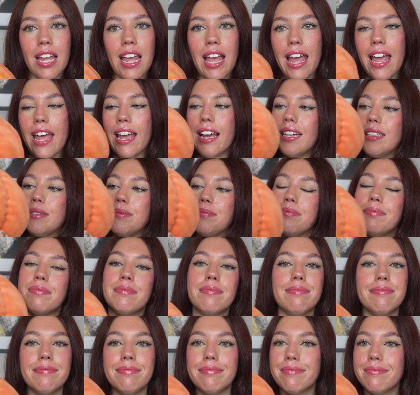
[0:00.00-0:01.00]
and
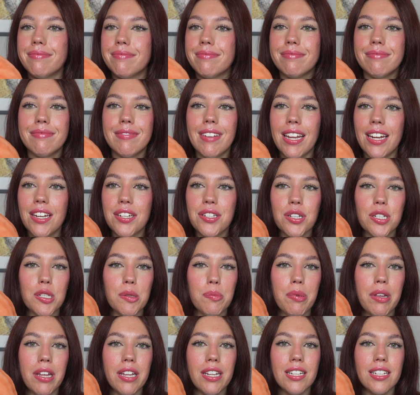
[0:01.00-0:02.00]
he's
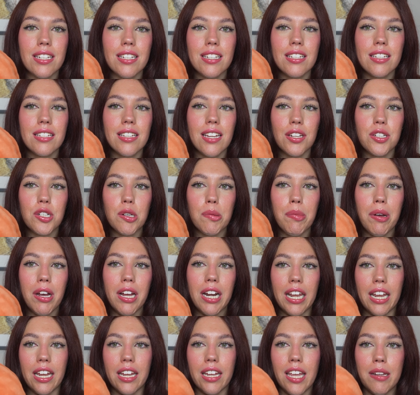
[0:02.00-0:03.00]
just been such a
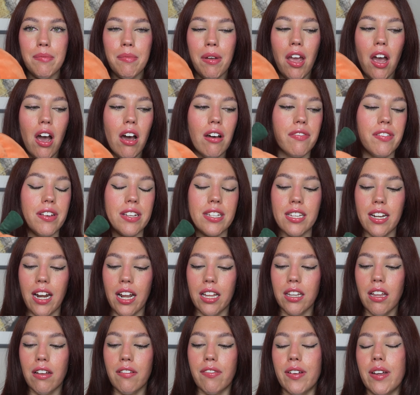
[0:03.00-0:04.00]
buddy in my office, and
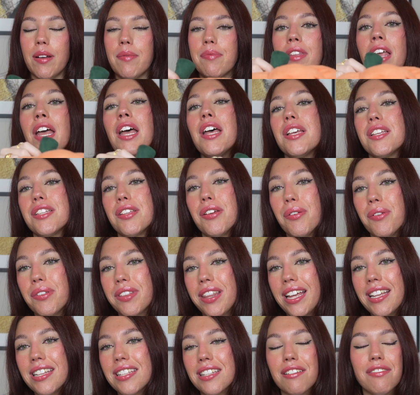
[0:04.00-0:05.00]
I love him. So
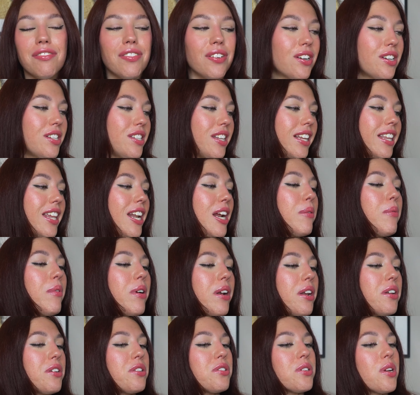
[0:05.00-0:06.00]
that's the first thing that I
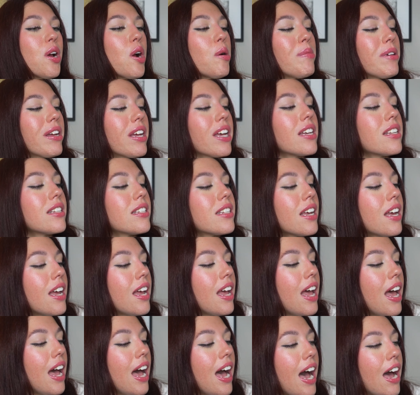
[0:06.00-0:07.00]
wanted to show, because
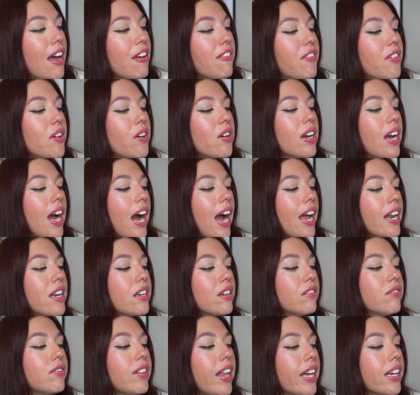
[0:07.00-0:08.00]
I feel
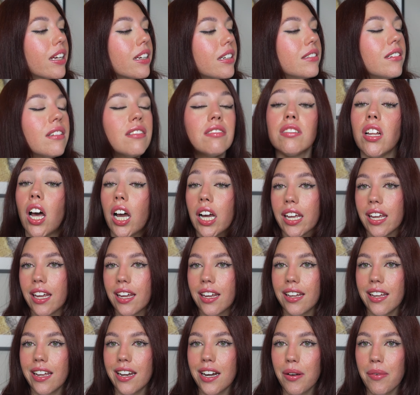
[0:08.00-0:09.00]
kind of like
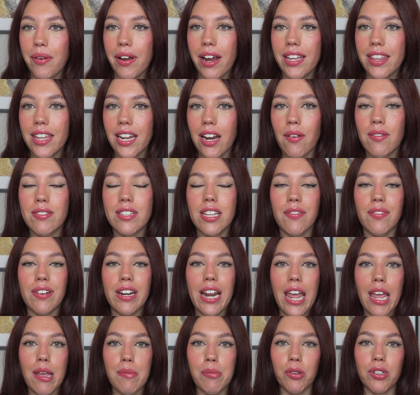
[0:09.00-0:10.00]
lucky in a way that I was
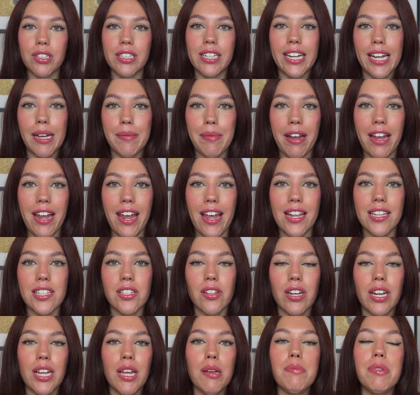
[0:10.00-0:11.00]
even able to get my hands
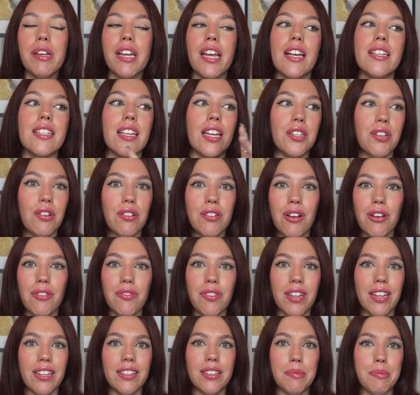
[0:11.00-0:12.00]
on him, because I do know
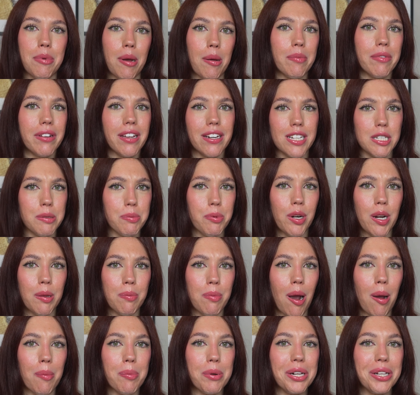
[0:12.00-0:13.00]
that the pumpkin is pretty
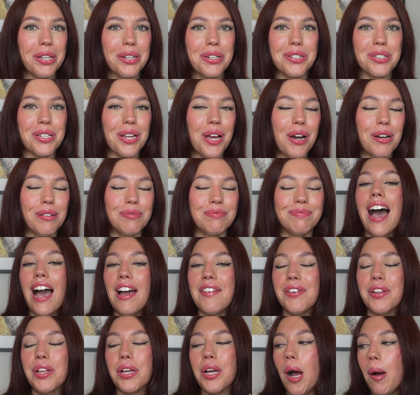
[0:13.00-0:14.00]
popular, so
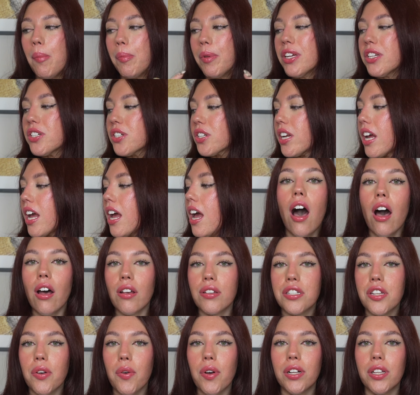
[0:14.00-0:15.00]
I feel accomplished.
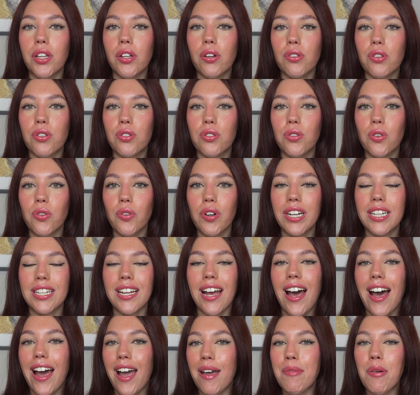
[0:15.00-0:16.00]
Also, a little story
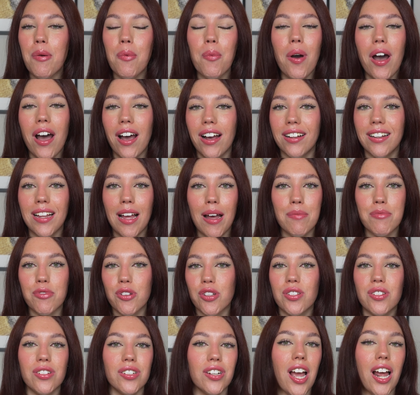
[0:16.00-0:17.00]
time while I'm
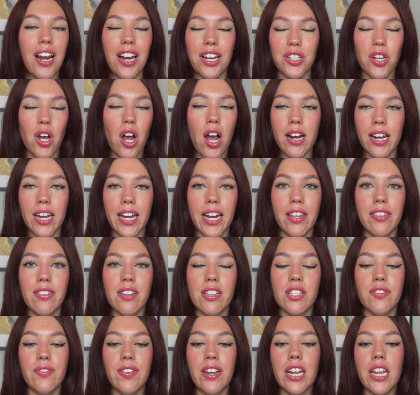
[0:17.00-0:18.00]
just kind of talking in
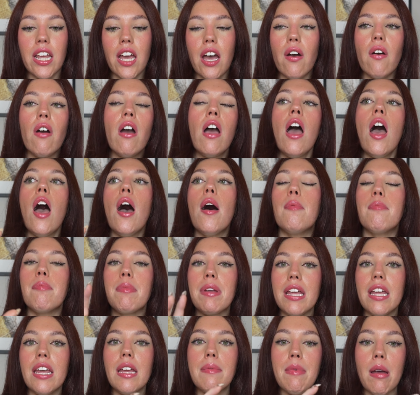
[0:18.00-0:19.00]
this video.
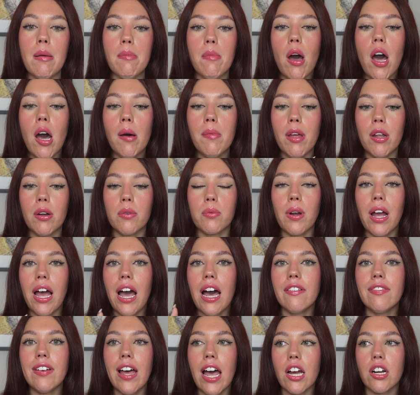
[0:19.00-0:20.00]
Me, my mom, and
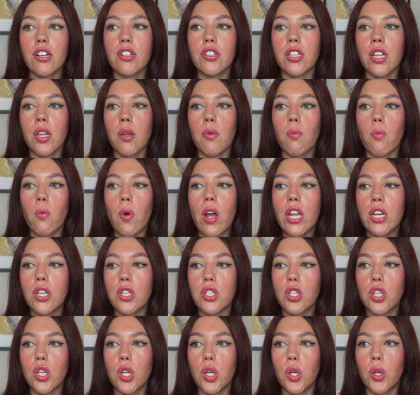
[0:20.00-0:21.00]
Raph actually
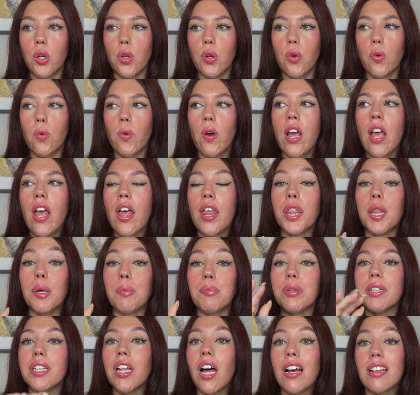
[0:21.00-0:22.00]
went to the
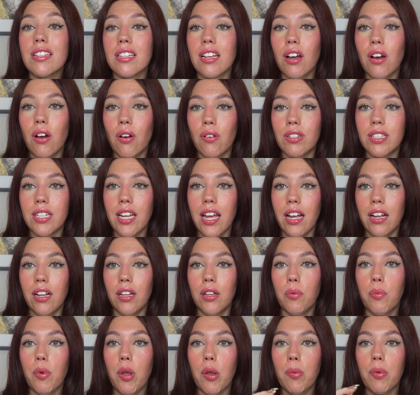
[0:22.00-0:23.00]
Plaza
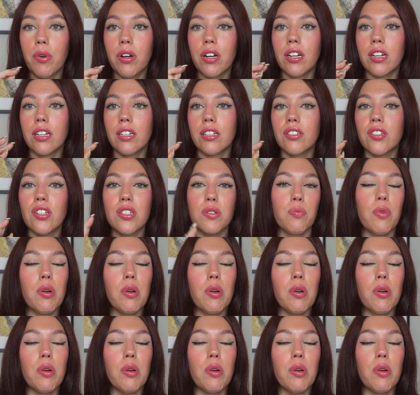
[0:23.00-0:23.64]
Hotel. We wanted